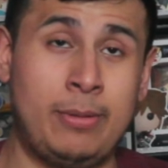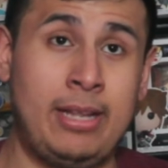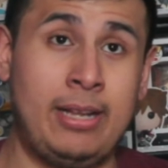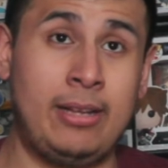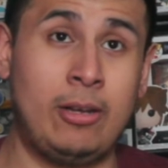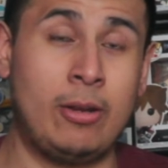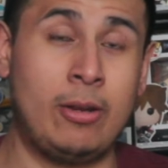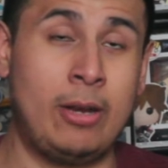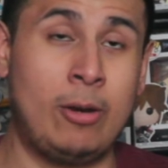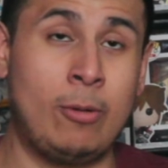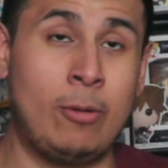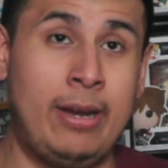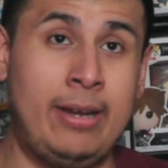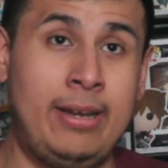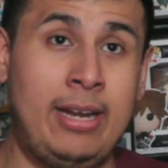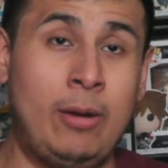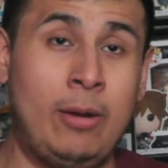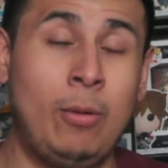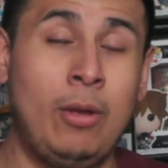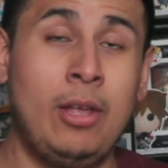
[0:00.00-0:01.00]
I'm like, okay,
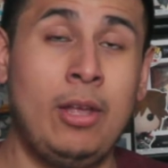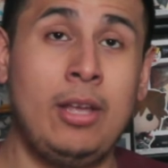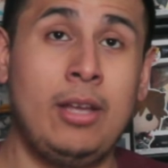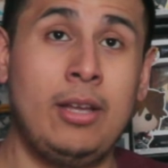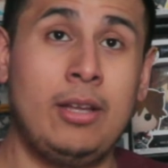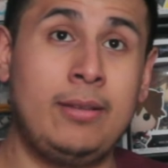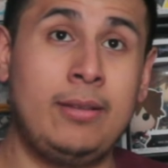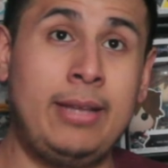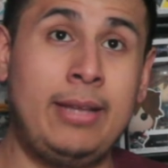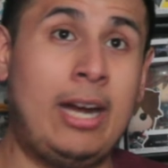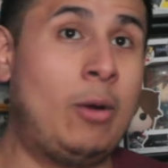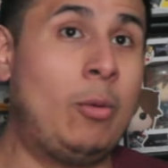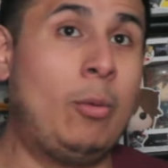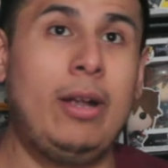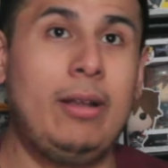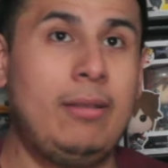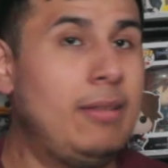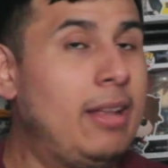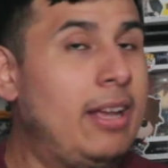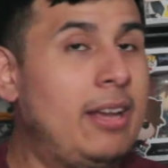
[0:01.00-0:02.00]
great. Now
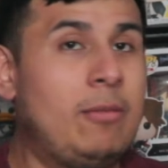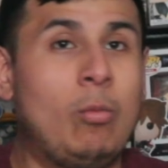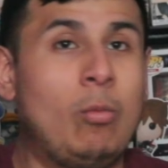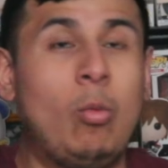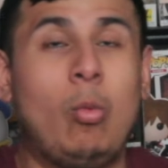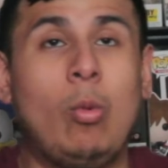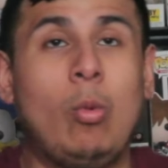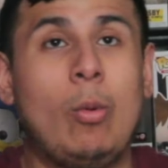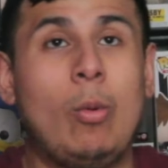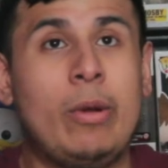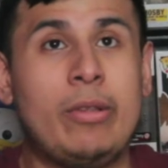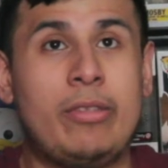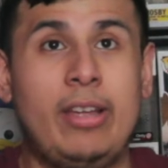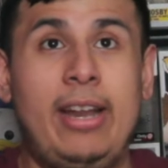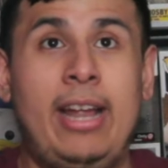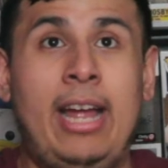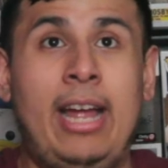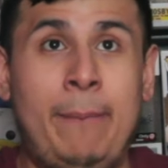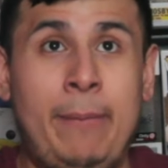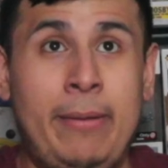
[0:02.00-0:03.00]
what? Like, what's
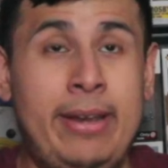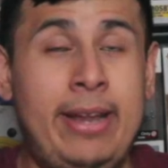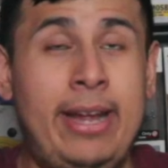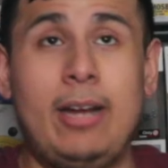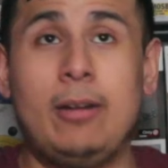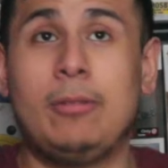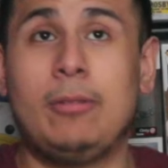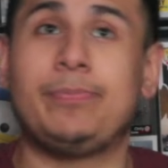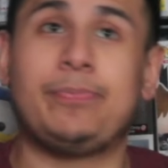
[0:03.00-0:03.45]
going to happen now?